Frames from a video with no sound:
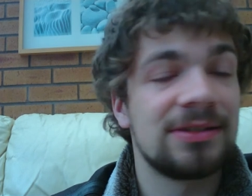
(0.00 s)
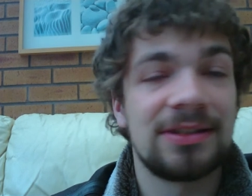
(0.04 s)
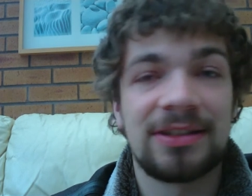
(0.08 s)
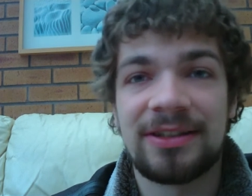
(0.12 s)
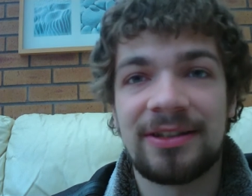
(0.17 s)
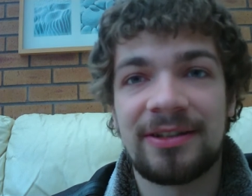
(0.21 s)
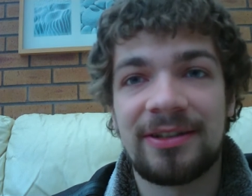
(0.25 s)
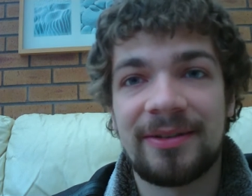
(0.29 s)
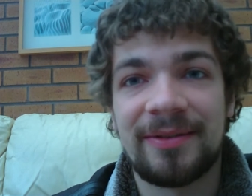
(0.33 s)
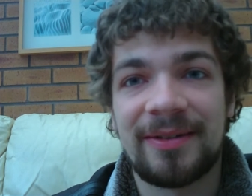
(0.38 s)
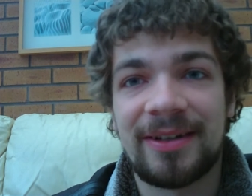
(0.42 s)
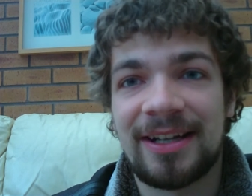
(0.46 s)

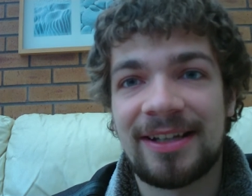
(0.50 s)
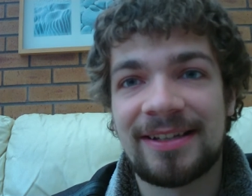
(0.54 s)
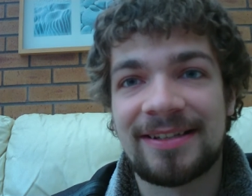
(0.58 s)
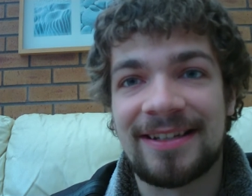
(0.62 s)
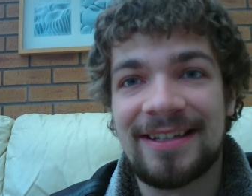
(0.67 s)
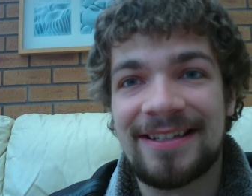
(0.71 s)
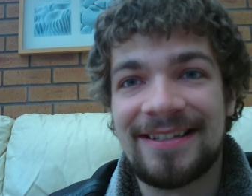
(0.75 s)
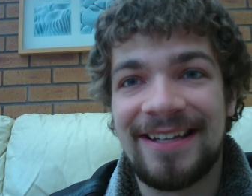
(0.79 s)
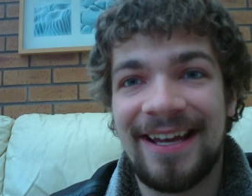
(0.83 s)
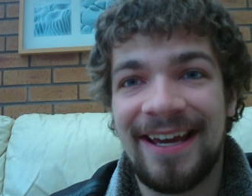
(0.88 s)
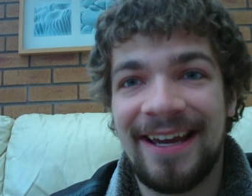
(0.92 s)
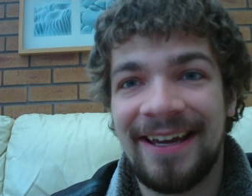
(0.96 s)
Not one else
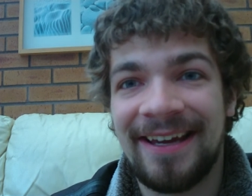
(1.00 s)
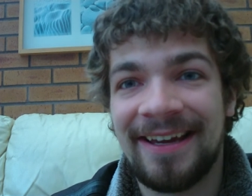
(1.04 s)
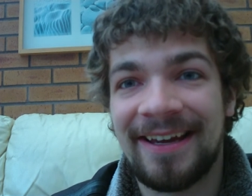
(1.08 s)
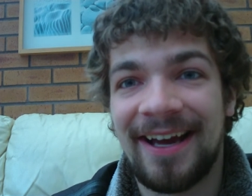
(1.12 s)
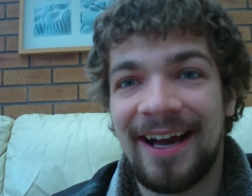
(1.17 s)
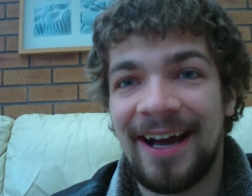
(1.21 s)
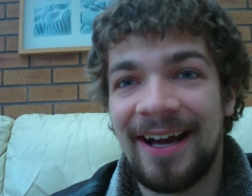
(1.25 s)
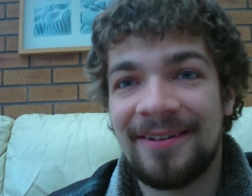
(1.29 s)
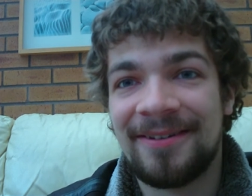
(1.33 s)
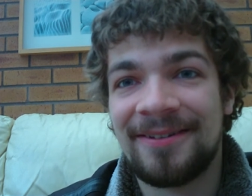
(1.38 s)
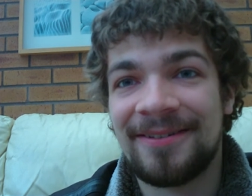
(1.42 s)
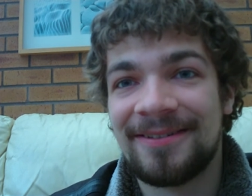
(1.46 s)
to say.
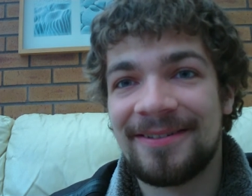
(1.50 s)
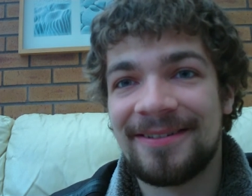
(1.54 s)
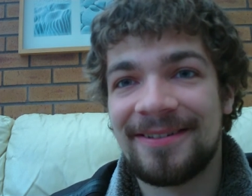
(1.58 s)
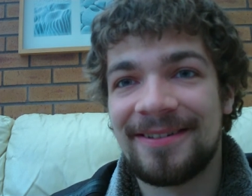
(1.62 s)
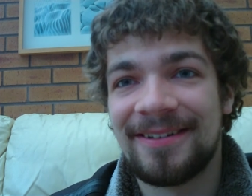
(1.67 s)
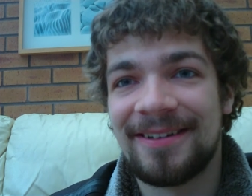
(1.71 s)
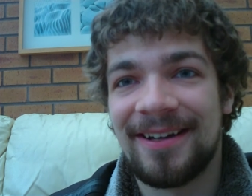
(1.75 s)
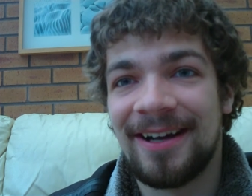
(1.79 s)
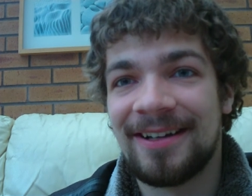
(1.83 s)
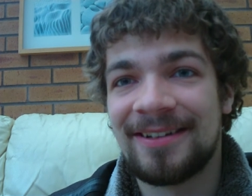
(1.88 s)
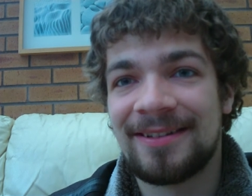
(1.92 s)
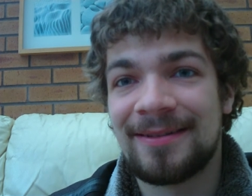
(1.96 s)
I
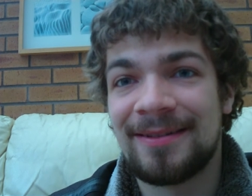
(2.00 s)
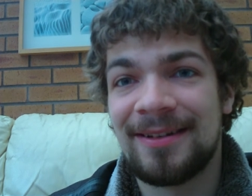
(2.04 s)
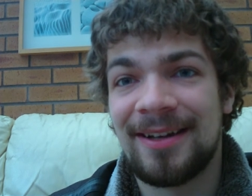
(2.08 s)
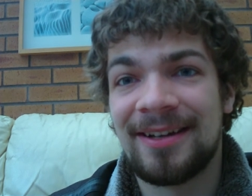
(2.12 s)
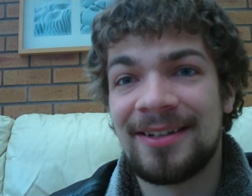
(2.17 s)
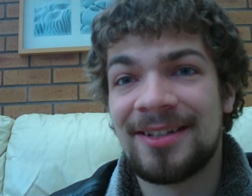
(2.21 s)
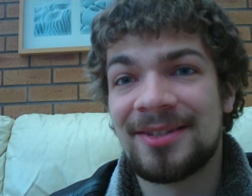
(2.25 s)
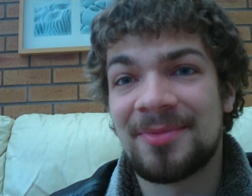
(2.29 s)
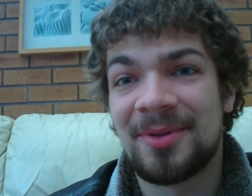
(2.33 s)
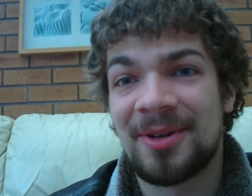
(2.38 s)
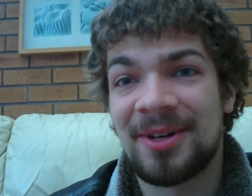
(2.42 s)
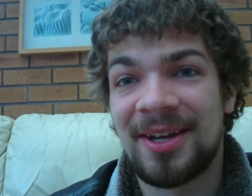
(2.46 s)

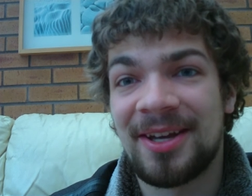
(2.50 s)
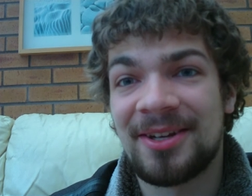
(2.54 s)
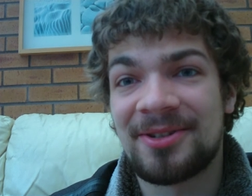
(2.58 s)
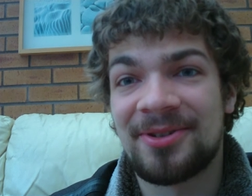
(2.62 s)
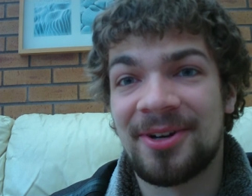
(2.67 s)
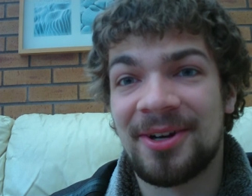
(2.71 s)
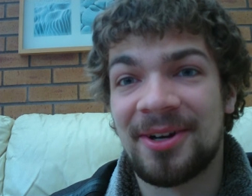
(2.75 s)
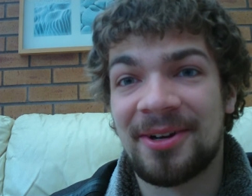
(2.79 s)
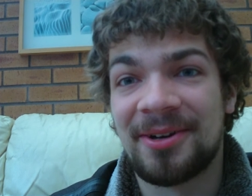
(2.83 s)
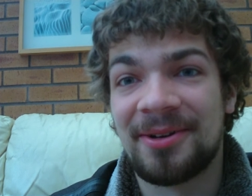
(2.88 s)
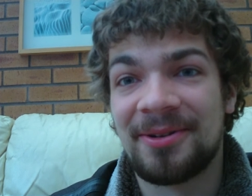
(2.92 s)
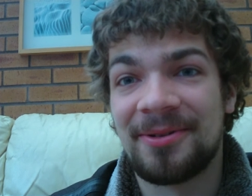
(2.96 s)
just want to get
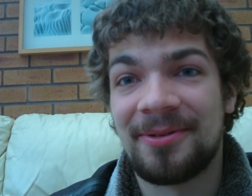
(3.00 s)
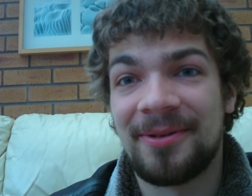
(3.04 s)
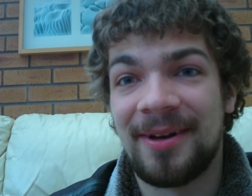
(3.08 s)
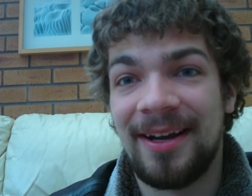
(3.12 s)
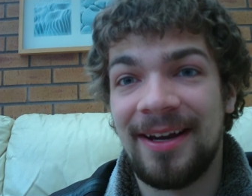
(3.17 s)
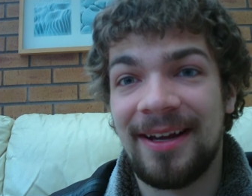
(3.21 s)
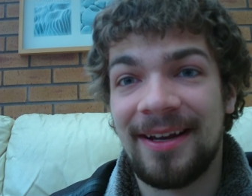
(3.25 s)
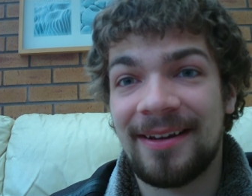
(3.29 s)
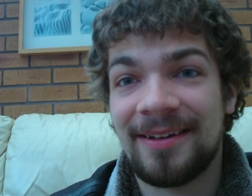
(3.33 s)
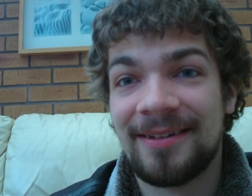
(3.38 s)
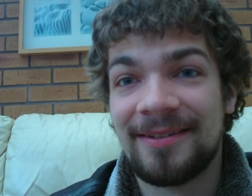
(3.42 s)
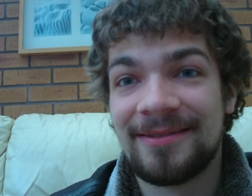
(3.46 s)
drunk,
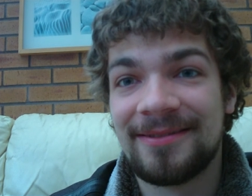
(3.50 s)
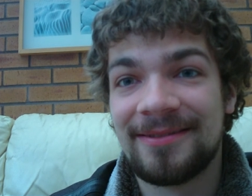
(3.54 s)
really.